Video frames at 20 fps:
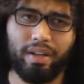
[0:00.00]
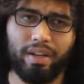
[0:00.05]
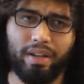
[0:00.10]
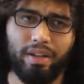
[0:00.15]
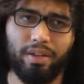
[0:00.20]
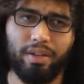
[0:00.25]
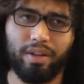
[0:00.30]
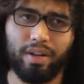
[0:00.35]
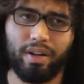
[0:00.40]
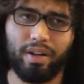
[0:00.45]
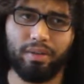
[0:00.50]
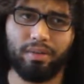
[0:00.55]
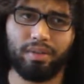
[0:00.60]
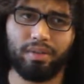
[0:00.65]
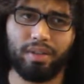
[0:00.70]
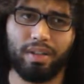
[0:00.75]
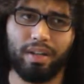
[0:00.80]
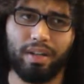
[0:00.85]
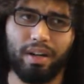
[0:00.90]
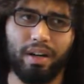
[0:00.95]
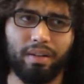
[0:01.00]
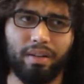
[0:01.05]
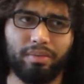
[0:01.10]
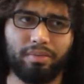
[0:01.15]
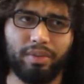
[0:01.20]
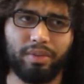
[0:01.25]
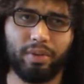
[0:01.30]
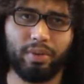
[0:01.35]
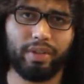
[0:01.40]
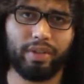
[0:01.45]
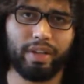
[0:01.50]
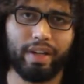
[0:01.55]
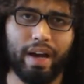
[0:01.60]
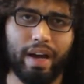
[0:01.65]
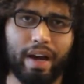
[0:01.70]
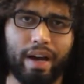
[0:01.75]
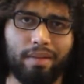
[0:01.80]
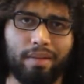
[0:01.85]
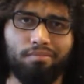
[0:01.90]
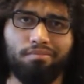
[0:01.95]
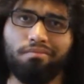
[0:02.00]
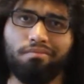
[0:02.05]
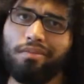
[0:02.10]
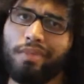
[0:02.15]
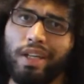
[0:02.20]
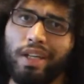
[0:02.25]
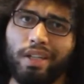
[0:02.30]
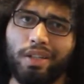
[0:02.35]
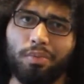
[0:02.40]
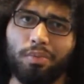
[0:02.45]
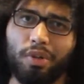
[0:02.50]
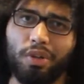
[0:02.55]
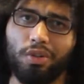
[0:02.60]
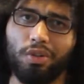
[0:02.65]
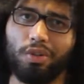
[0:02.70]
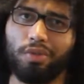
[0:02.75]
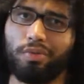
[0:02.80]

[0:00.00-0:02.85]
there was a guy, he spilled